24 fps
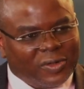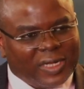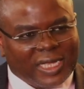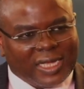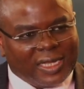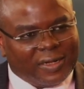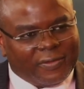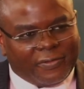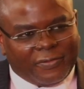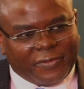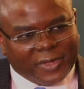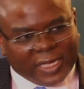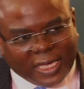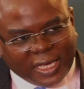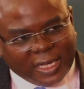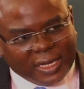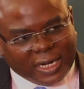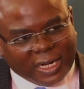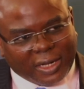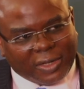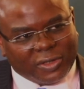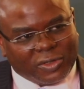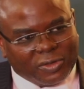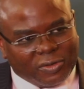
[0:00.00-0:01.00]
You can't figure
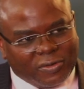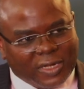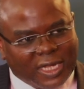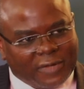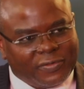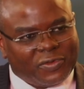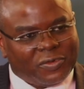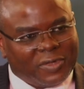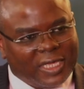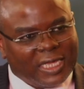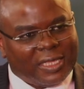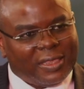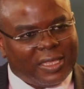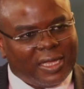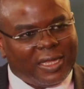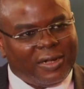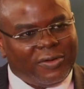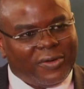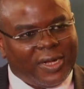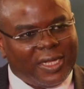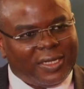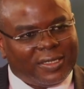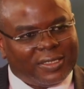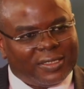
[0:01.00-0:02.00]
it out. You have to get
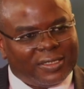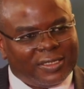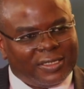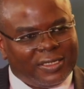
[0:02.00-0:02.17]
that right.